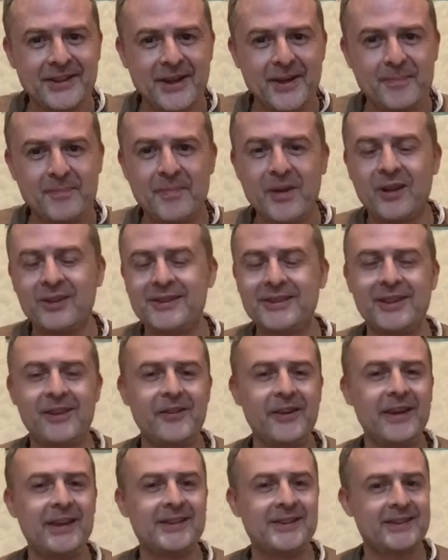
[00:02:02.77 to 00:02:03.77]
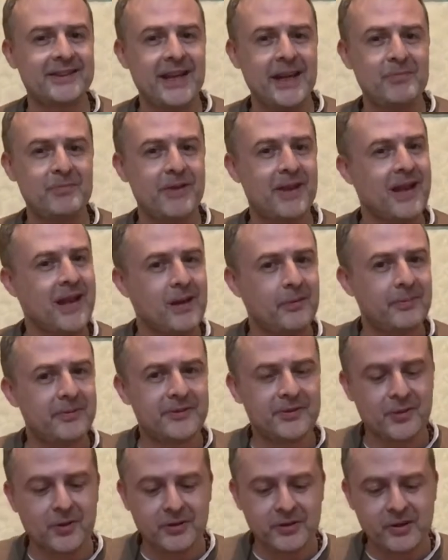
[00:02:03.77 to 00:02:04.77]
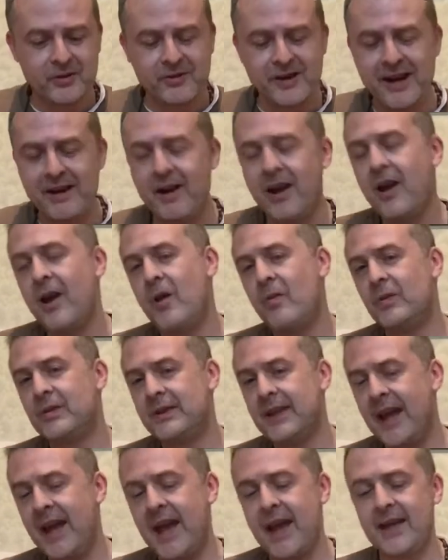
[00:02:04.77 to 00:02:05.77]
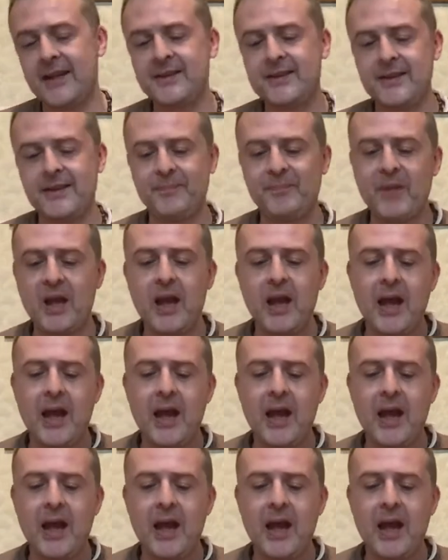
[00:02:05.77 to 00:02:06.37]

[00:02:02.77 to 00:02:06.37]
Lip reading: them until they escape with the help of Saul Guerrera was excellent.